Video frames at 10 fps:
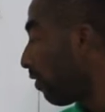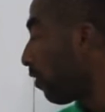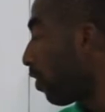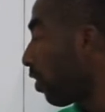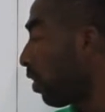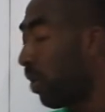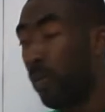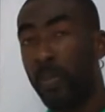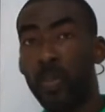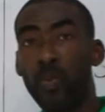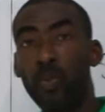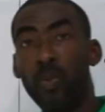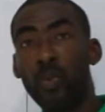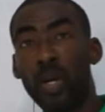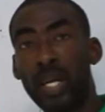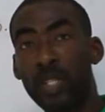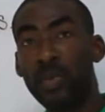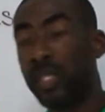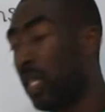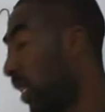4 has
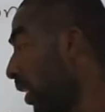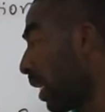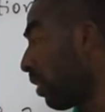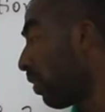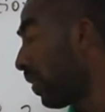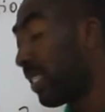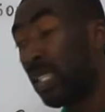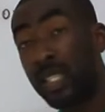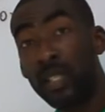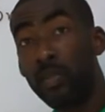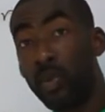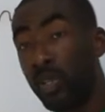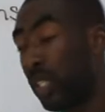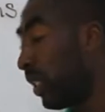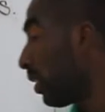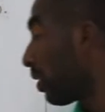been taken out of the 16 portions,